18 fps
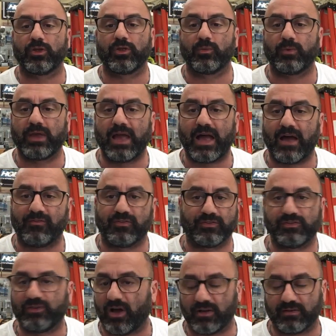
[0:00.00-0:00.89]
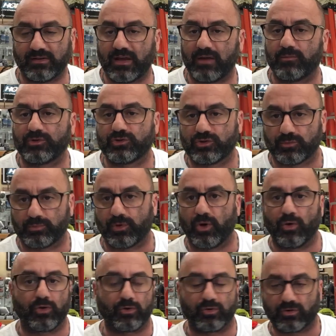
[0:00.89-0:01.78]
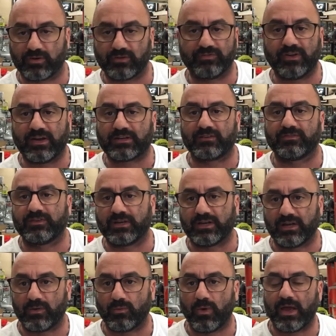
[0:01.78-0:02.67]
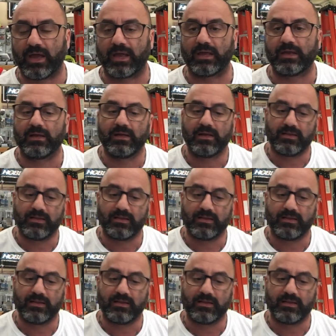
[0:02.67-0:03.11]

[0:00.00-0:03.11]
that we have is not damaged or broken or defective in any way.